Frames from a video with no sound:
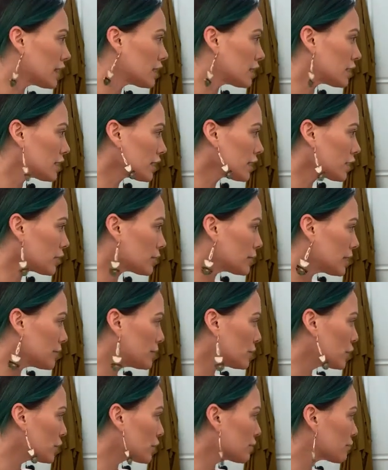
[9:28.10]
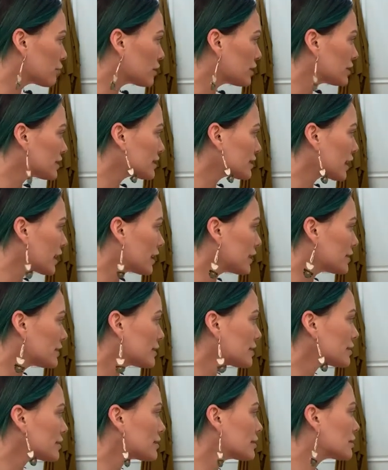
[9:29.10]
a little bit more
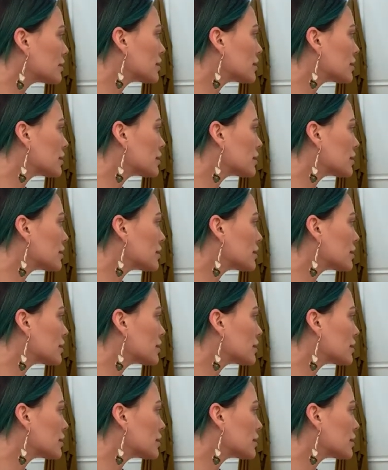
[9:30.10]
precise